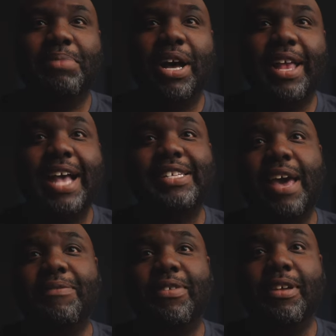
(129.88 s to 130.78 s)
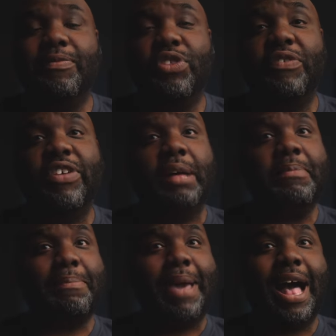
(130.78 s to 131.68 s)
but as I've developed
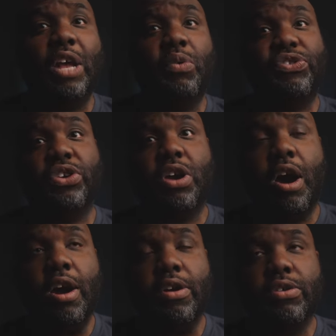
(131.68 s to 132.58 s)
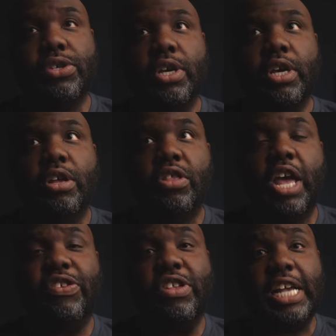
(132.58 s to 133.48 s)
my palate with cigars,
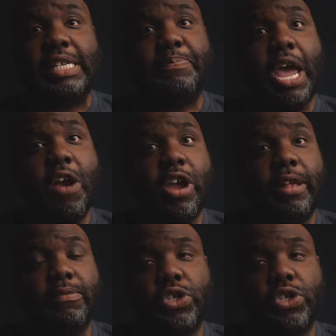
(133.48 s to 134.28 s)
it's a nice pairing.